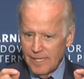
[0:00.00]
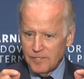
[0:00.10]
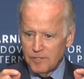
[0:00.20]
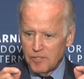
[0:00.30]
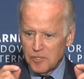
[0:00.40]
has
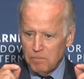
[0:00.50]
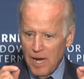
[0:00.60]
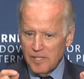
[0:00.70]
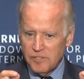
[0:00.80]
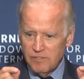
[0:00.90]
a
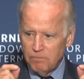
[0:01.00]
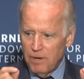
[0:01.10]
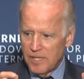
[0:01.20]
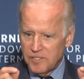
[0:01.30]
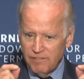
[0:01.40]
dispositive,
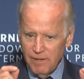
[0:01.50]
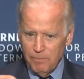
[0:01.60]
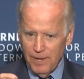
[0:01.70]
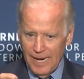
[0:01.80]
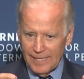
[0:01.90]
positive
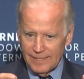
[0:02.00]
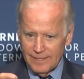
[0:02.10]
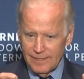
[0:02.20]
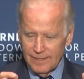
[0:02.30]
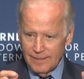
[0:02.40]

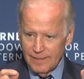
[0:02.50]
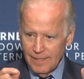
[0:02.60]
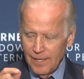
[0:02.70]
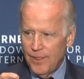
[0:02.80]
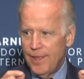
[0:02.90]
impact
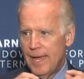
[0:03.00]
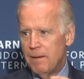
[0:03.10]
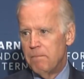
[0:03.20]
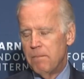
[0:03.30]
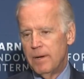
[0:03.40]
on
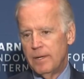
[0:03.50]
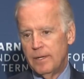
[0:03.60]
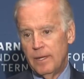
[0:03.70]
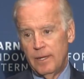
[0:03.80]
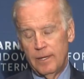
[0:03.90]
them.
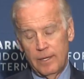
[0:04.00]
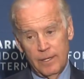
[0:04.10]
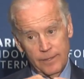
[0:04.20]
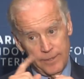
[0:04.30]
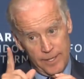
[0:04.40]

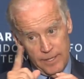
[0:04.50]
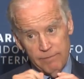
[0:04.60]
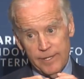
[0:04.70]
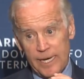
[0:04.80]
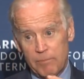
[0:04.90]
Not
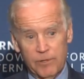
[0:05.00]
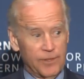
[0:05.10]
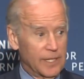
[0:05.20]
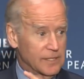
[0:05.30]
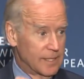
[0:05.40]
every neighbor
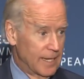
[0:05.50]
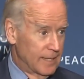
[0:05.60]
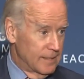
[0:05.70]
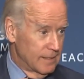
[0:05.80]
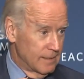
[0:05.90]
thinks that.
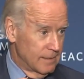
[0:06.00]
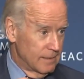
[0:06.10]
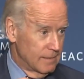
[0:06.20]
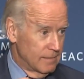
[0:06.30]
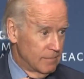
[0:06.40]

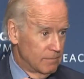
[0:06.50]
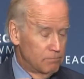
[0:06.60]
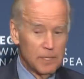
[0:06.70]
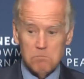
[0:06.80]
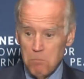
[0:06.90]

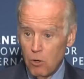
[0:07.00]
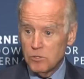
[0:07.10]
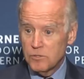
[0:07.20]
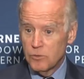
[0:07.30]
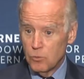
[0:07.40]
But
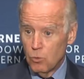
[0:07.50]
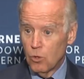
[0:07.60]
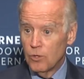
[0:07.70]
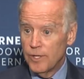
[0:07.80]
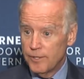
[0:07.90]
most of the
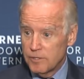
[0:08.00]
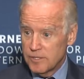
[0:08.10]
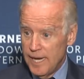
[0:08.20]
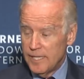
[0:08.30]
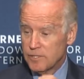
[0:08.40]
world
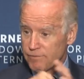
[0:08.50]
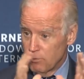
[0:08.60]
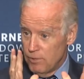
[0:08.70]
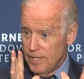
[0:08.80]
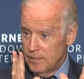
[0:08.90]
understands it,
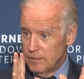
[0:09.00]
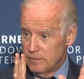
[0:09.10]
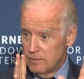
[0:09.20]
for real.